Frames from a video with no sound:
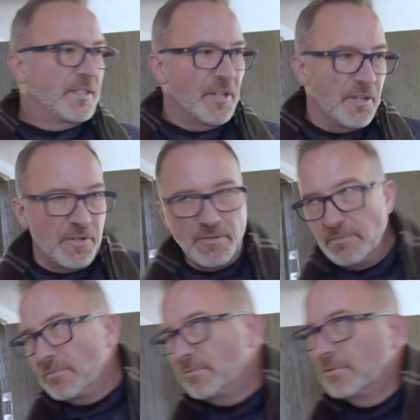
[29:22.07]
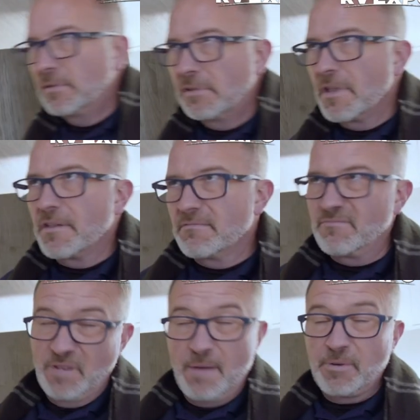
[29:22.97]
Two,
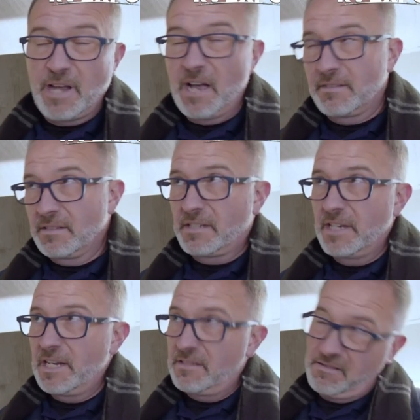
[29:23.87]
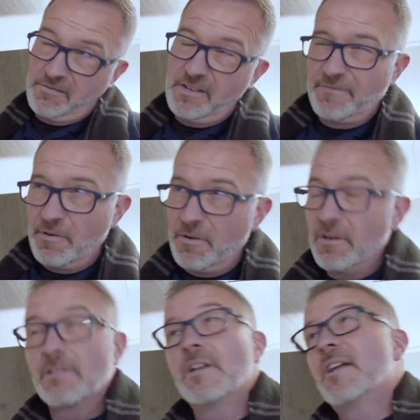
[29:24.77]
well, I'm gonna count the seats, three,
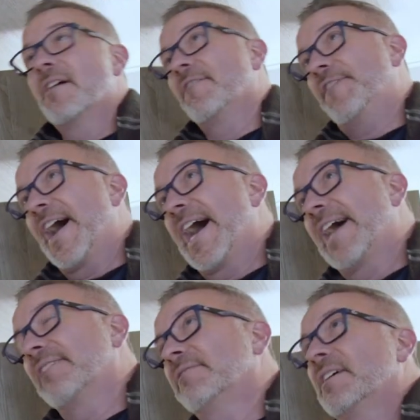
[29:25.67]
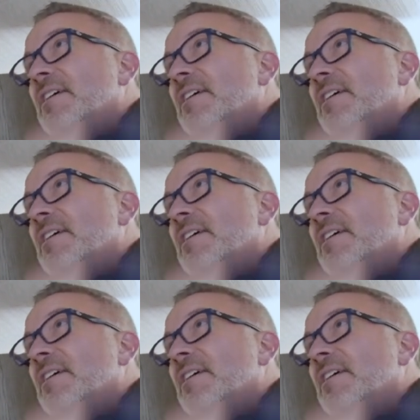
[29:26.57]
four, five,